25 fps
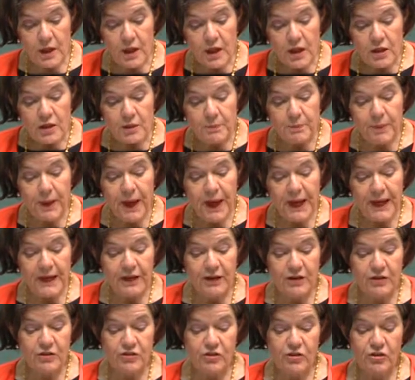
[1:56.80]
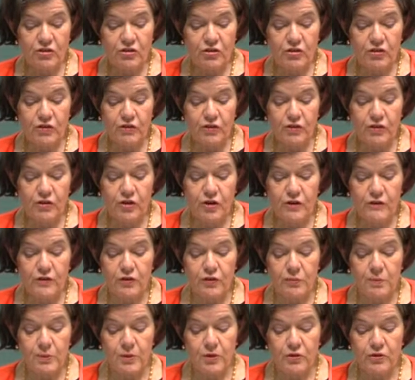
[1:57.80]
The pay and conditions for
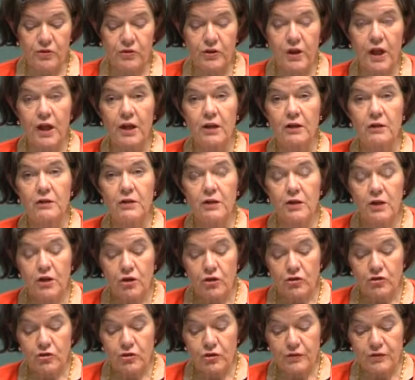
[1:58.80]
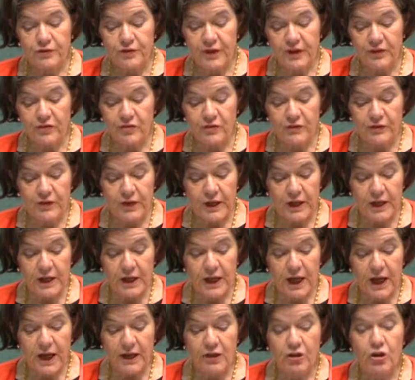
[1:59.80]
service personnel should
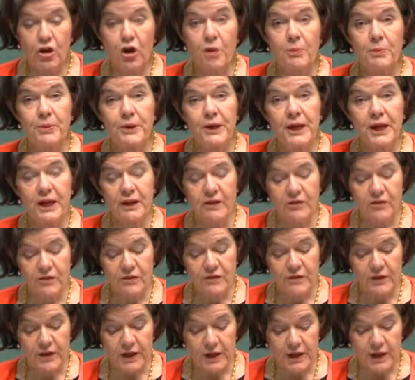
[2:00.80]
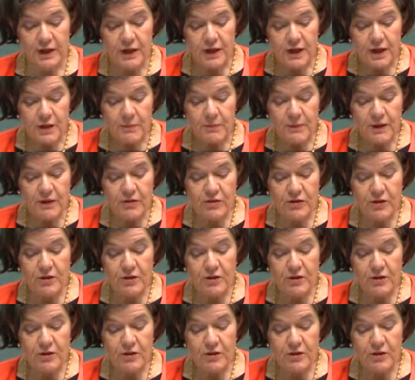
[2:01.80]
effectively and comprehensively meet the